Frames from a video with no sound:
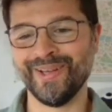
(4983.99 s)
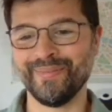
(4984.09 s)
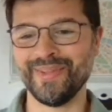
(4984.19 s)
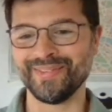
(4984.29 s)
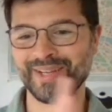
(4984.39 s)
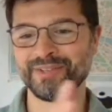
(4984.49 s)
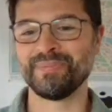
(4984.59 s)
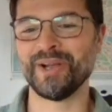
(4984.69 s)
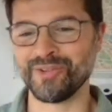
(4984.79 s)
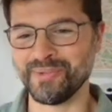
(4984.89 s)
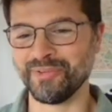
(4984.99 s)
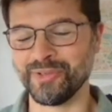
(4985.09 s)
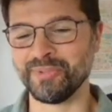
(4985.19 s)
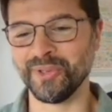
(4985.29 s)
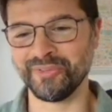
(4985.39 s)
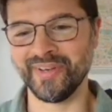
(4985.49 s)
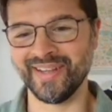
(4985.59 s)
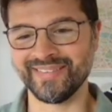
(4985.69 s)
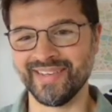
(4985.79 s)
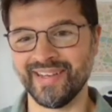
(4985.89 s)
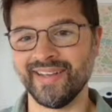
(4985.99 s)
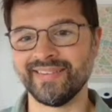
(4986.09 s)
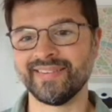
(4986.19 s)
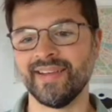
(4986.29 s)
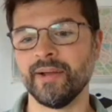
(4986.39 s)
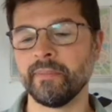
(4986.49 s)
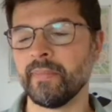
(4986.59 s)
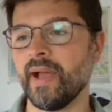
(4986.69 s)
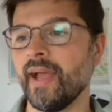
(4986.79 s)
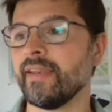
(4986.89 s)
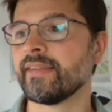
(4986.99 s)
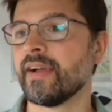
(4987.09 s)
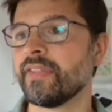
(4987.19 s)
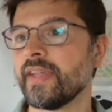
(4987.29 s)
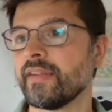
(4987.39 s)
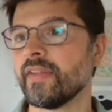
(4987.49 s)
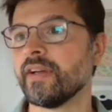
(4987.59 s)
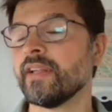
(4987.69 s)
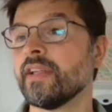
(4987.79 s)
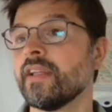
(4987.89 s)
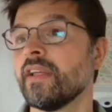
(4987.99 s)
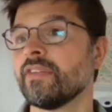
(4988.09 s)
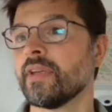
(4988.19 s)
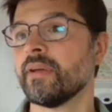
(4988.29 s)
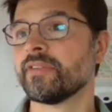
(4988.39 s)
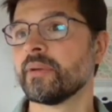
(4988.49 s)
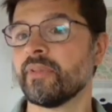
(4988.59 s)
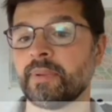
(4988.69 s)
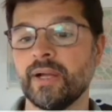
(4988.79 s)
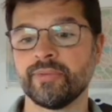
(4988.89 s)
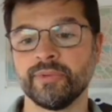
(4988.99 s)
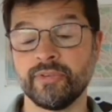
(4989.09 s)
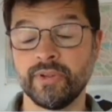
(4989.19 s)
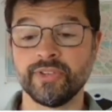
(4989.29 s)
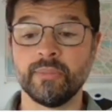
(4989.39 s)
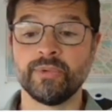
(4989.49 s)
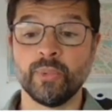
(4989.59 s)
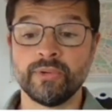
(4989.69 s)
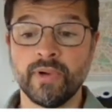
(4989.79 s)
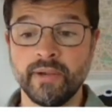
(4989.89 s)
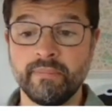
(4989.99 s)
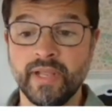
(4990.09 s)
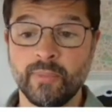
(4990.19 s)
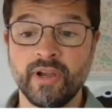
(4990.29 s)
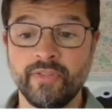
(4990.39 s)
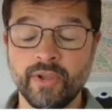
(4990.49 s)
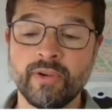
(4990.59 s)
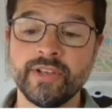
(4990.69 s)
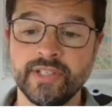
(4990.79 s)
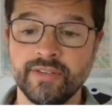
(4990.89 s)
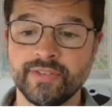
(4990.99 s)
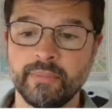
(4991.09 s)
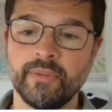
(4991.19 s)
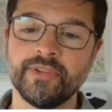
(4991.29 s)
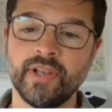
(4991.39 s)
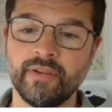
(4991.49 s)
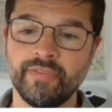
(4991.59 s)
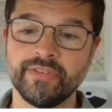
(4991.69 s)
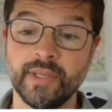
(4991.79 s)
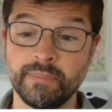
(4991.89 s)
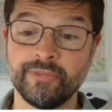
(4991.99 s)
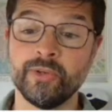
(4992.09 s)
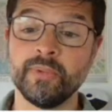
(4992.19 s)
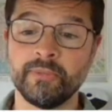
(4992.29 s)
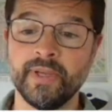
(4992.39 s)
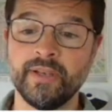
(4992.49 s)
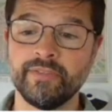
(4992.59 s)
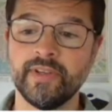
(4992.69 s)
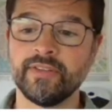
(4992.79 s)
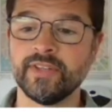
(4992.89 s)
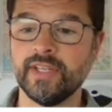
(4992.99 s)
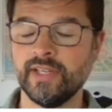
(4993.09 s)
There's like a spectrum of support for Next.js, and I think that some of the platforms, for example, will run middleware at the origin. Some of them don't have the same performance benefits.